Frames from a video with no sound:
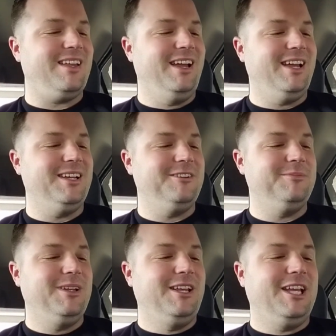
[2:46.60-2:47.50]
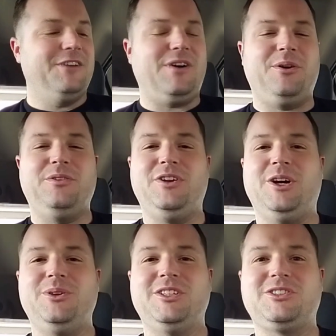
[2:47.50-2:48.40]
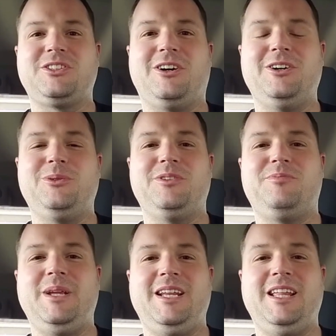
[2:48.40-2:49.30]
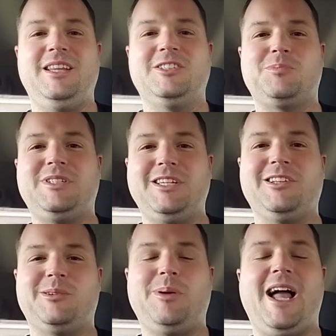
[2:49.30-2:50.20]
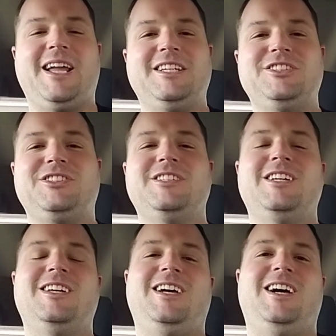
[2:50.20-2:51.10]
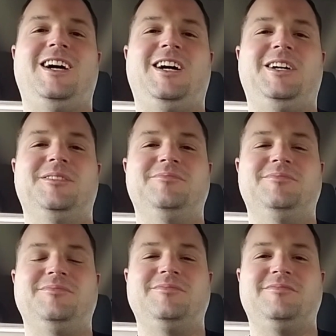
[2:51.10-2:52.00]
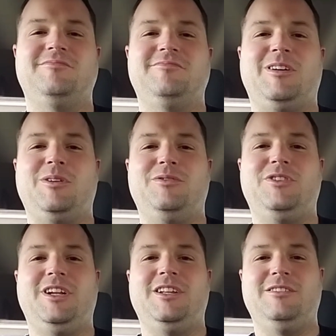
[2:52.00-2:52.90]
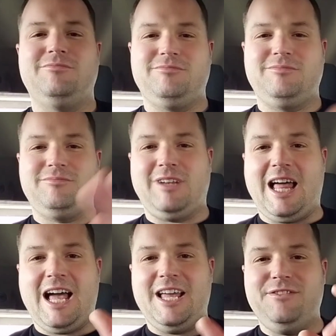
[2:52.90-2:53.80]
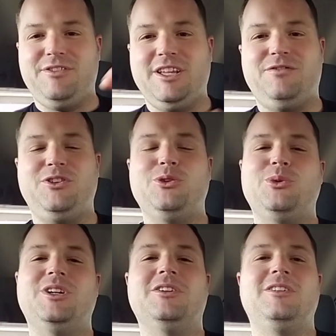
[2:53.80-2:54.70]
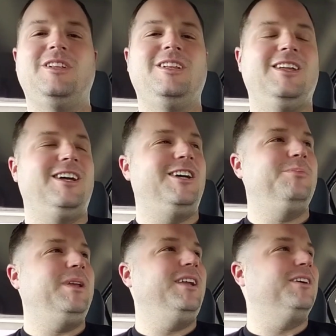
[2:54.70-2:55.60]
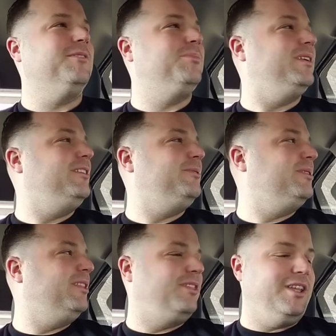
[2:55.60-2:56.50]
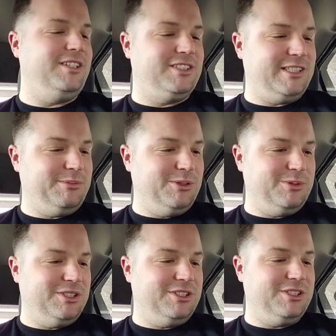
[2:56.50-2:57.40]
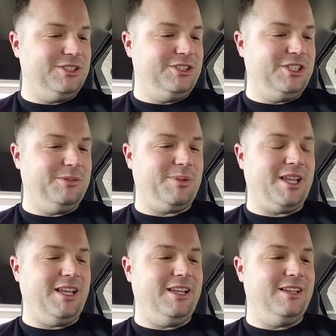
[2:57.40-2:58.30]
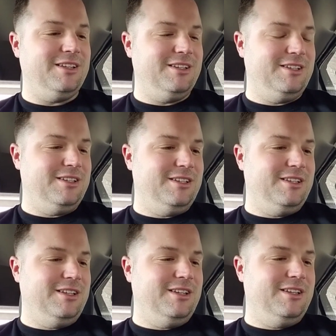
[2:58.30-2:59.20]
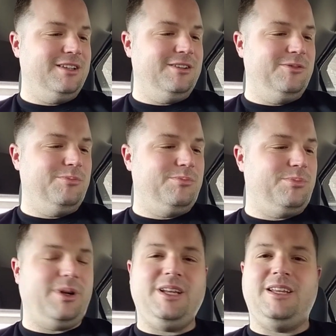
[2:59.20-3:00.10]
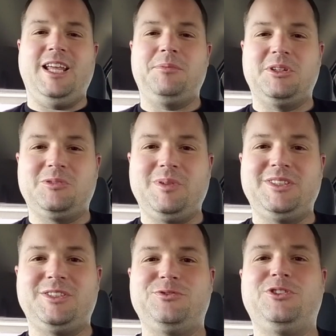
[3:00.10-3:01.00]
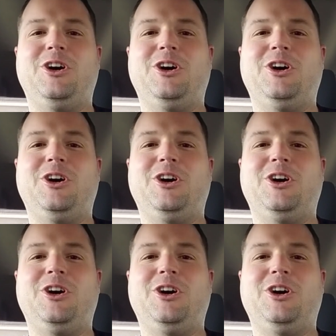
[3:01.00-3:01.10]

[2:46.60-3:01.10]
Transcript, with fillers: Um, if I would have known this card would have been in this particular package, um, I would have done it live, if you will, um, here. But you wouldn't think someone would ship a pretty damn expensive